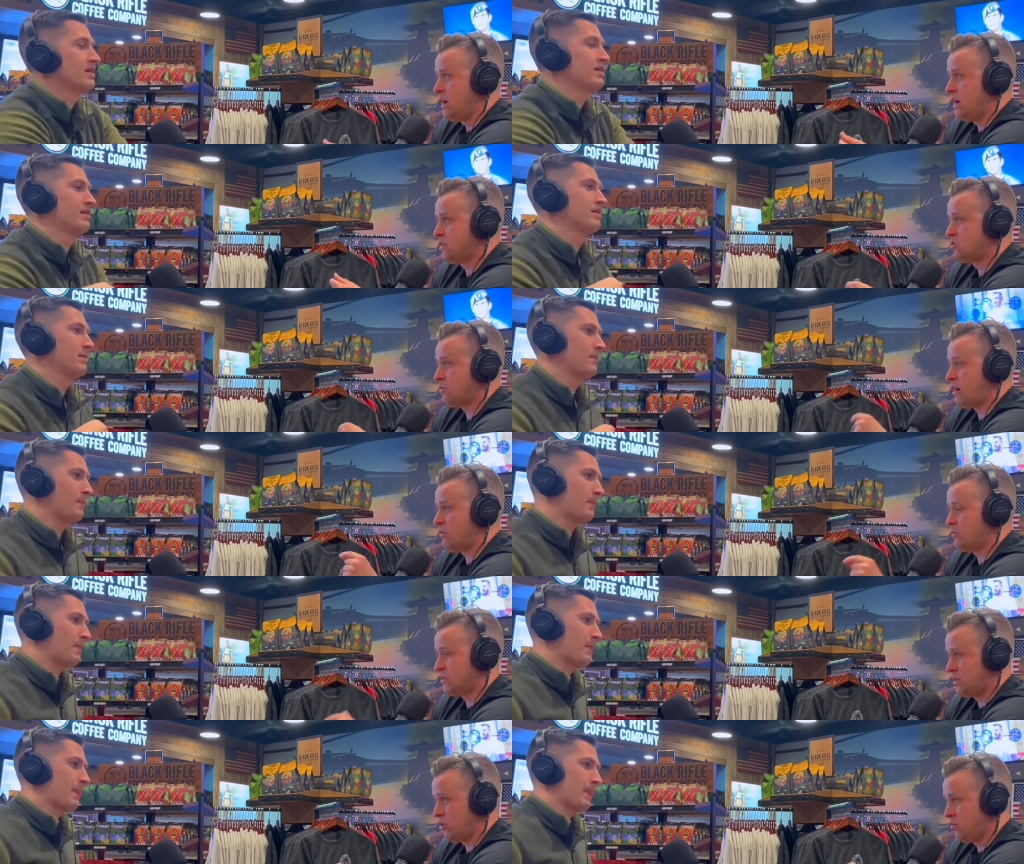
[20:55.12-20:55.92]
Speaker 1: And so I
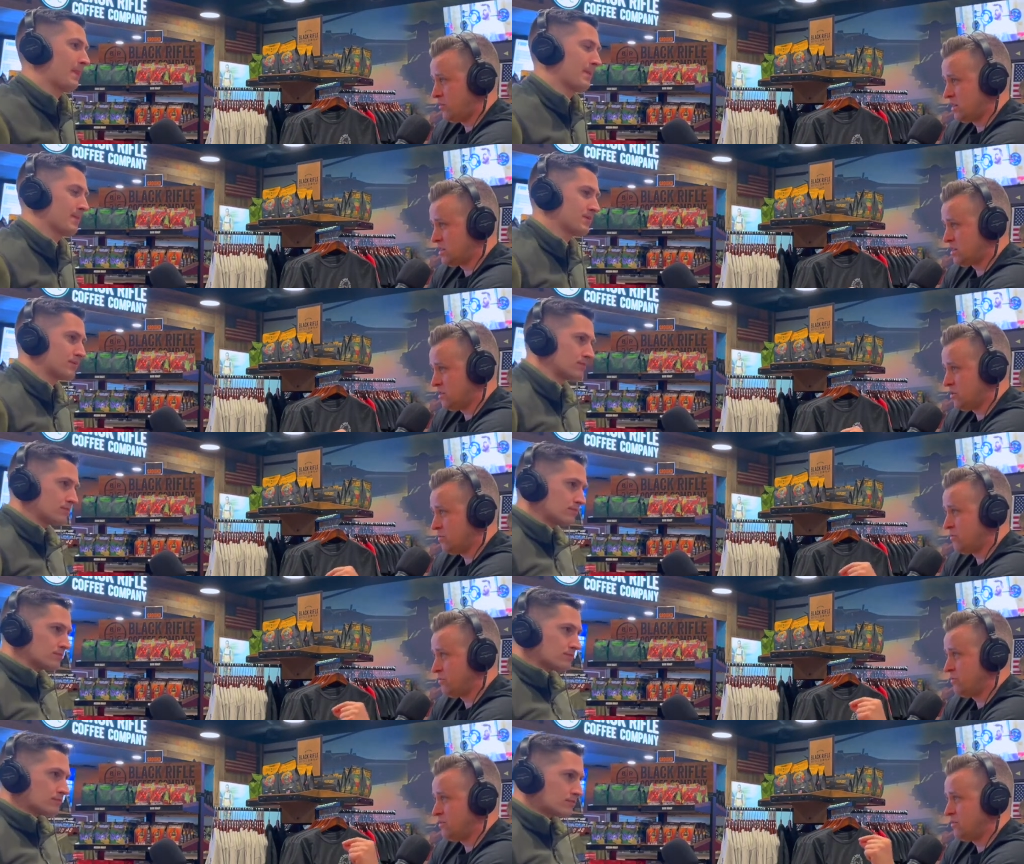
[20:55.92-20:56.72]
would tell
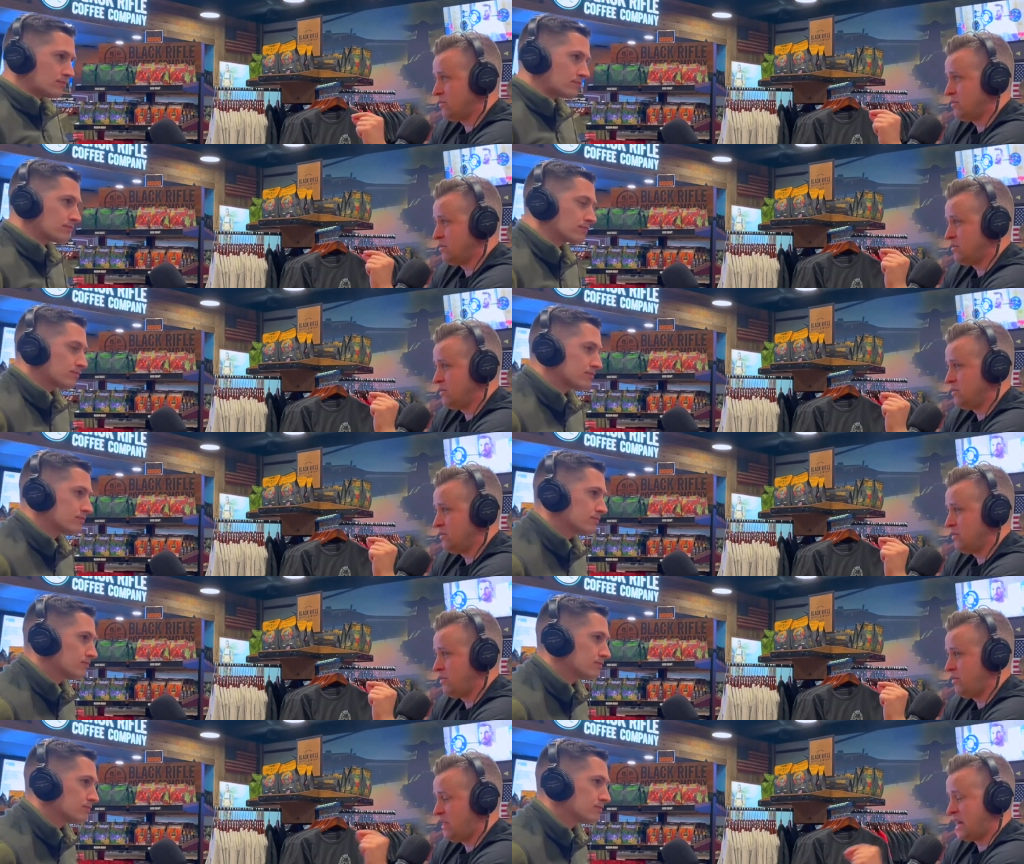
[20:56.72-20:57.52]
myself
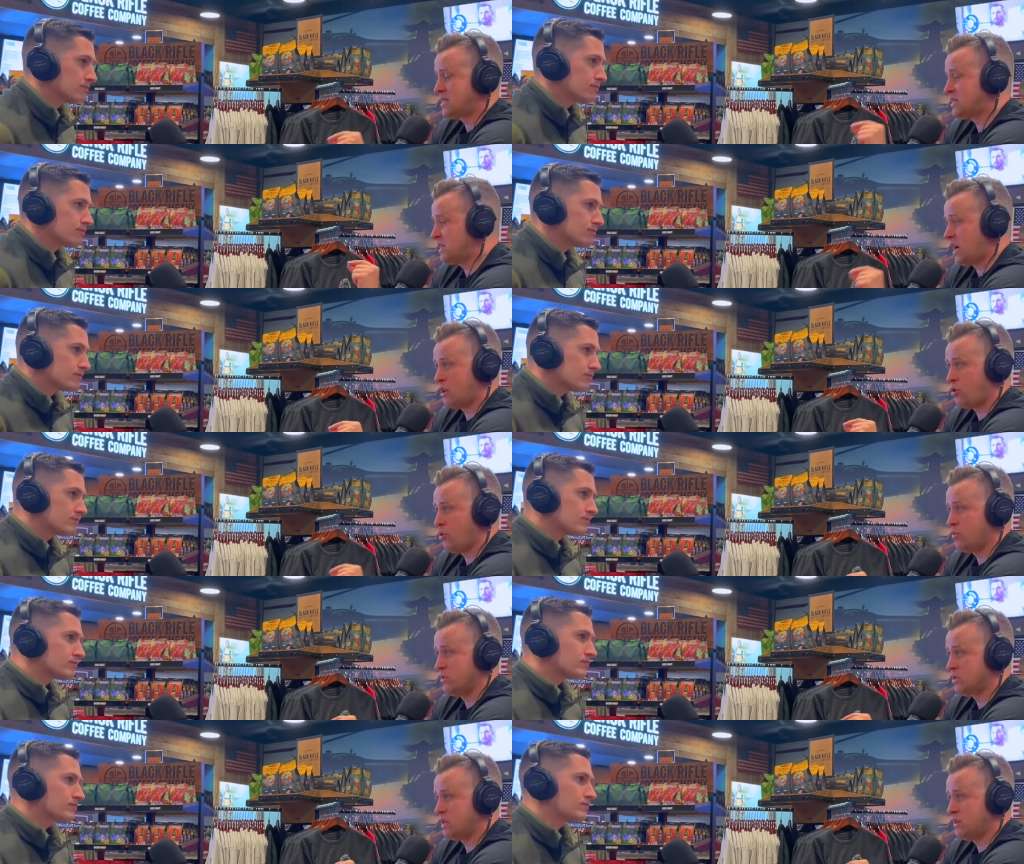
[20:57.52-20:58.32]
that's not
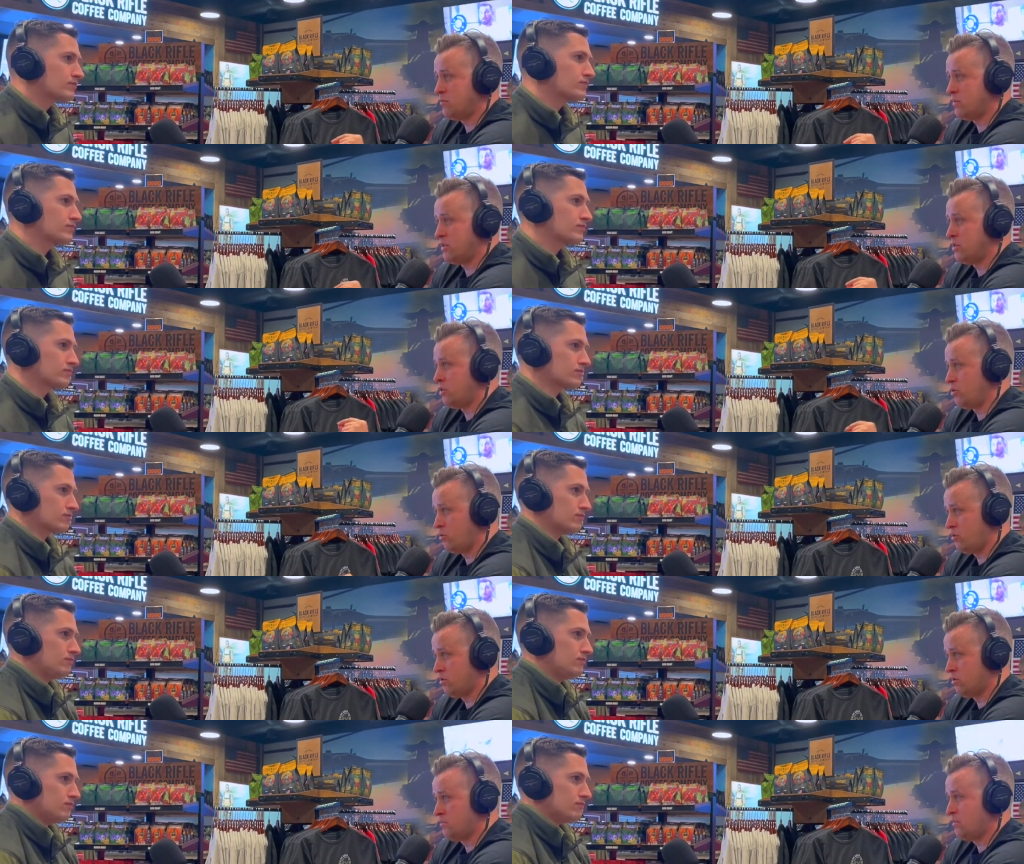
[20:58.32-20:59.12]
always going to be the
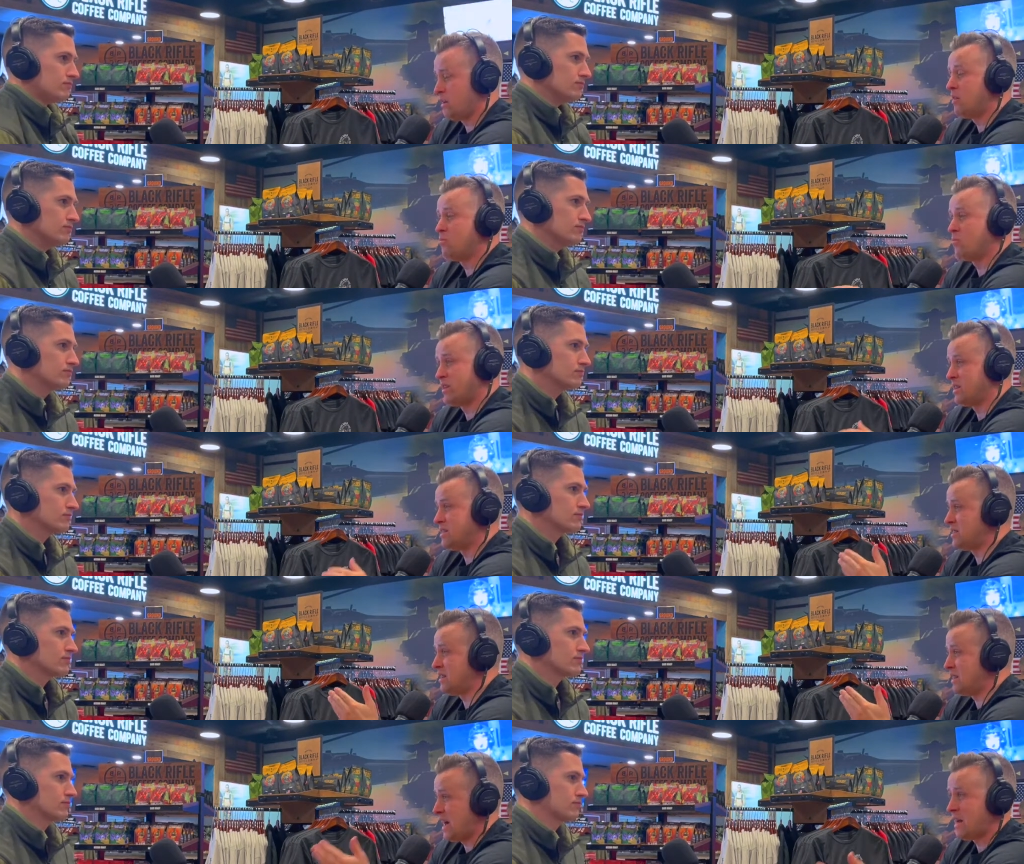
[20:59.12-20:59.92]
norm. And when
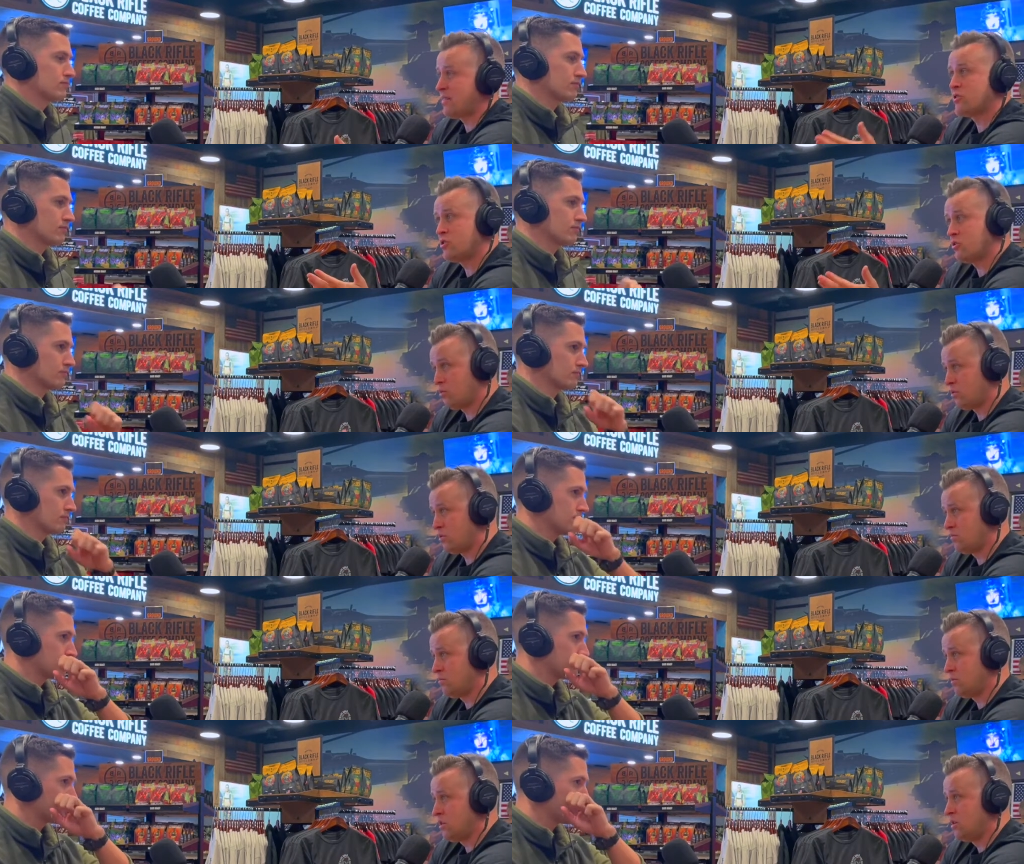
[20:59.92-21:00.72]
it's not the
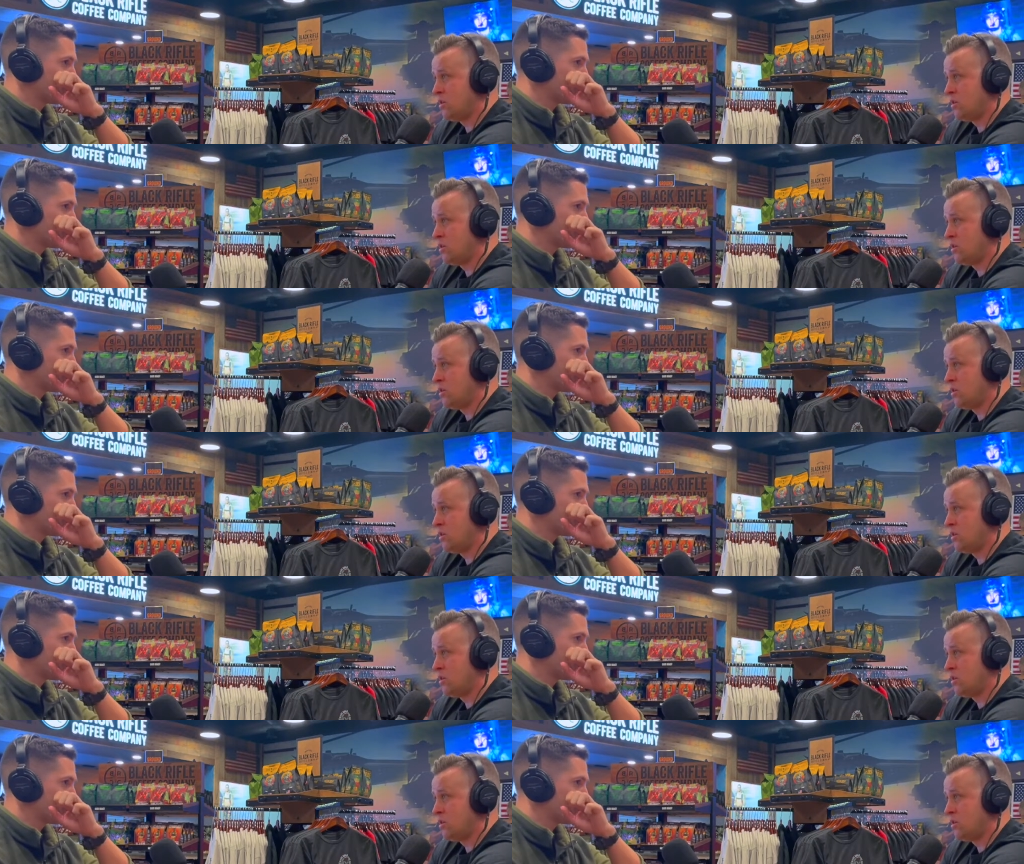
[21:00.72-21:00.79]
norm,